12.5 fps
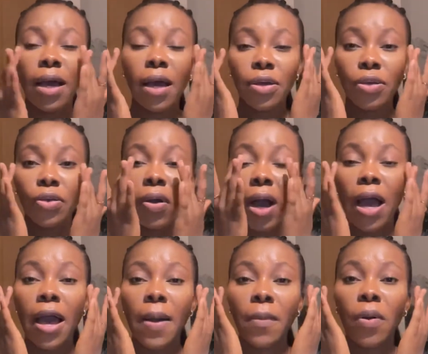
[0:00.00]
your
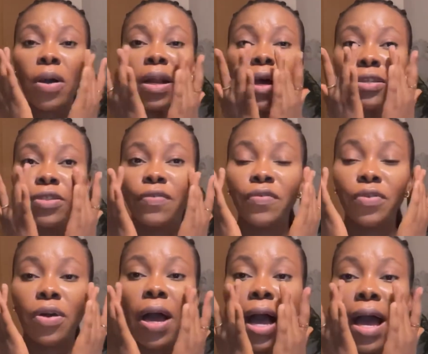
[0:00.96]
corners of
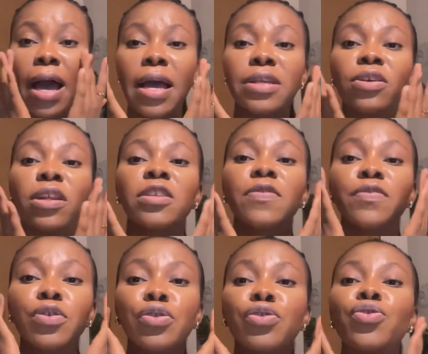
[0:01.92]
your eyes, corners of
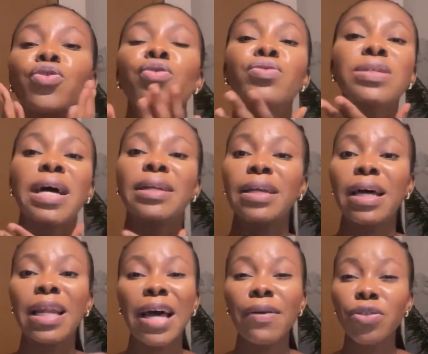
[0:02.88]
your nose, and then
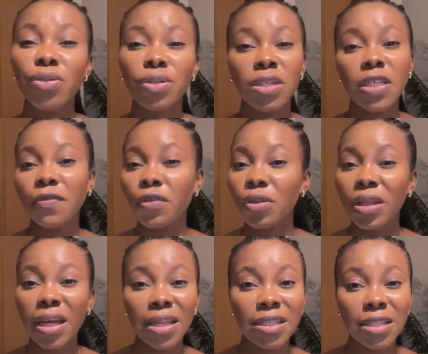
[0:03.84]
allow it to sit for
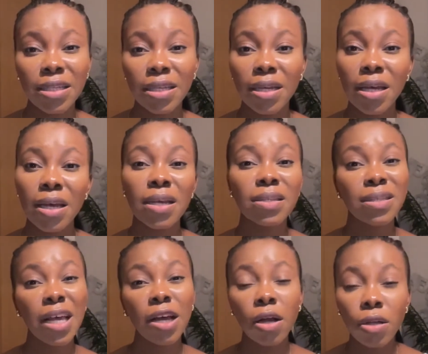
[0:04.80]
30
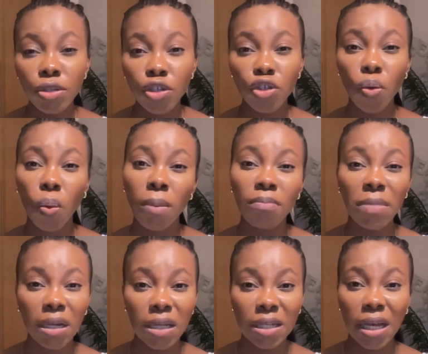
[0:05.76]
seconds to 1
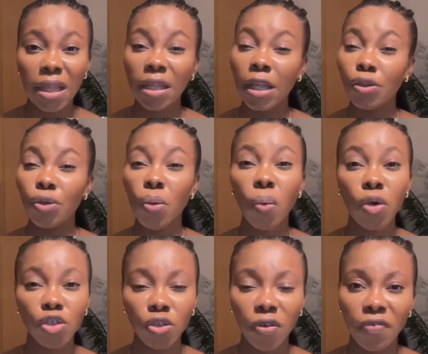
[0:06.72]
minute, and then you
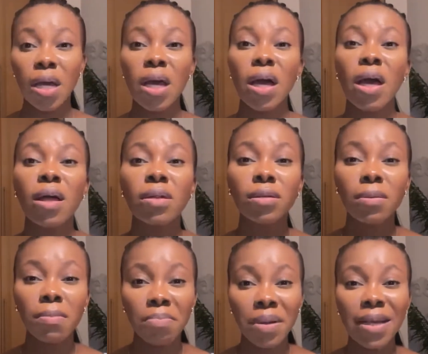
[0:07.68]
wash off. The
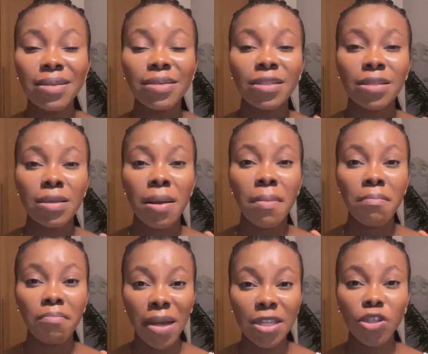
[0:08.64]
best
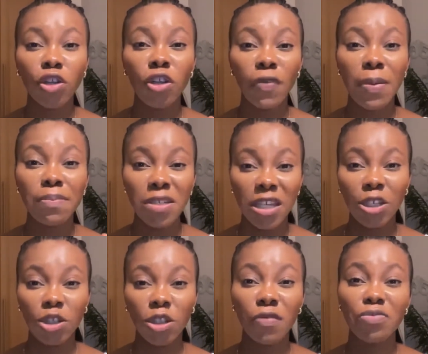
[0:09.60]
method of
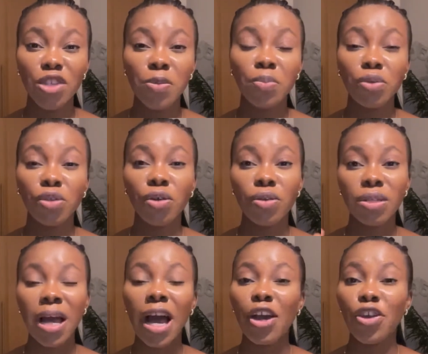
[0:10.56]
application of these products
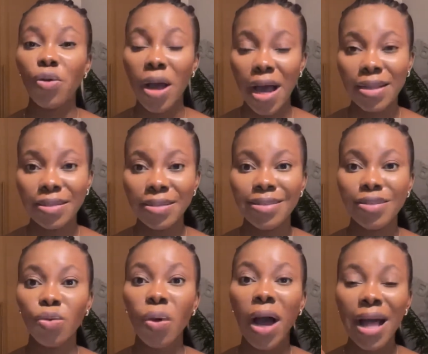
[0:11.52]
are your hands.
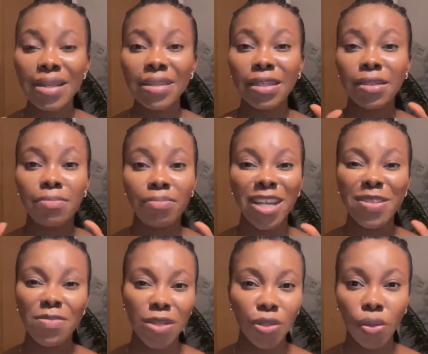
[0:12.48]
Your hands are the best
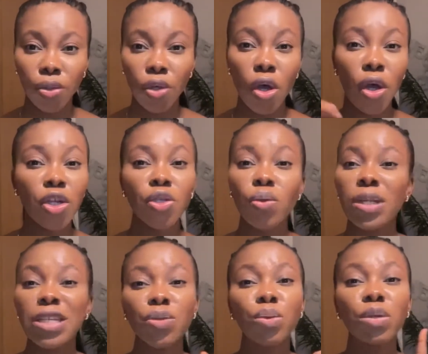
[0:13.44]
method, so
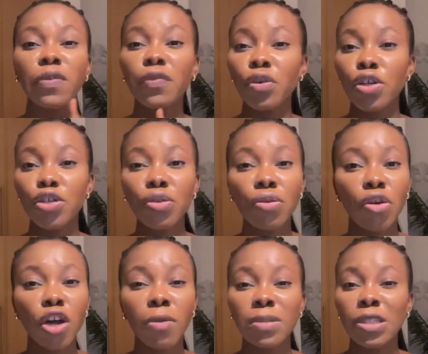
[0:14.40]
there's no need for a
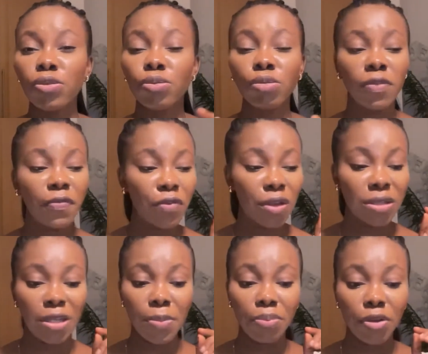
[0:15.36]
scrub, there's no need for a
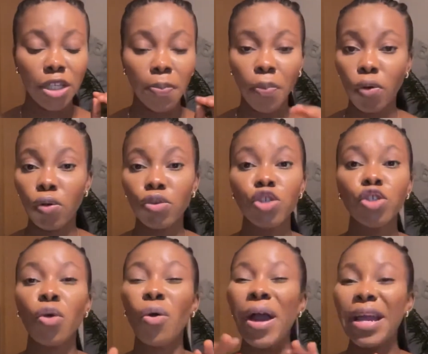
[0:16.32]
separate sponge
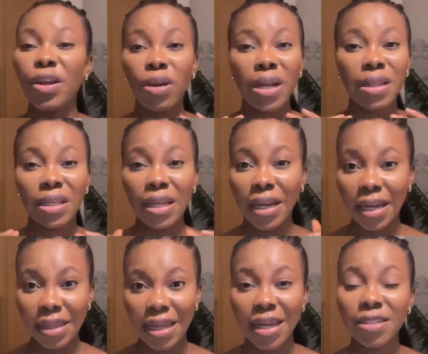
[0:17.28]
or any other thing
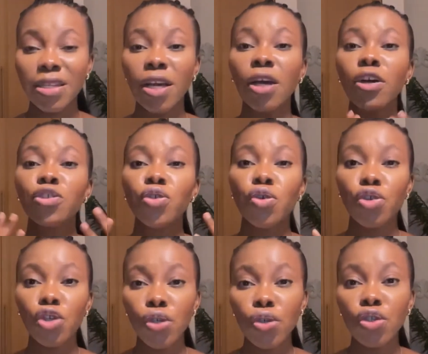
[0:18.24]
like that. So
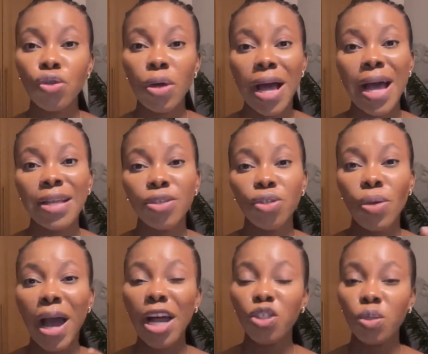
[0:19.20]
use your hands to
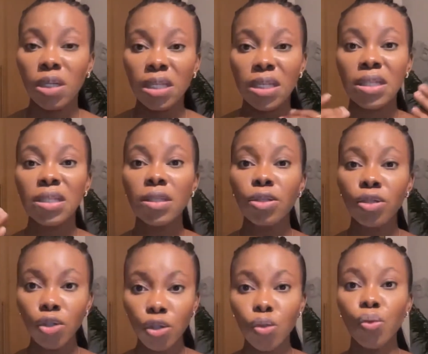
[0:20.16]
actually
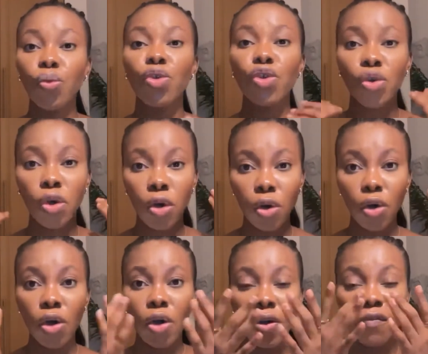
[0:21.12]
do your
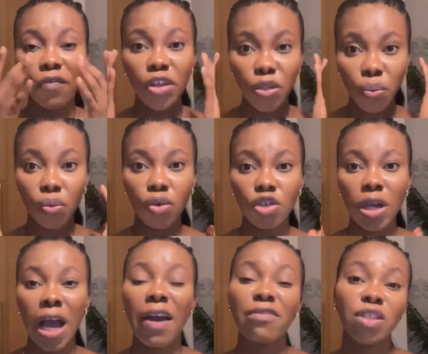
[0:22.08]
face wash.
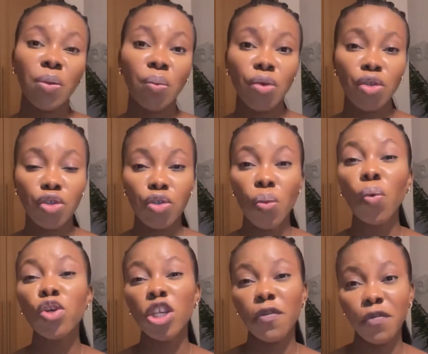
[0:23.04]
Afterwards, you wash off your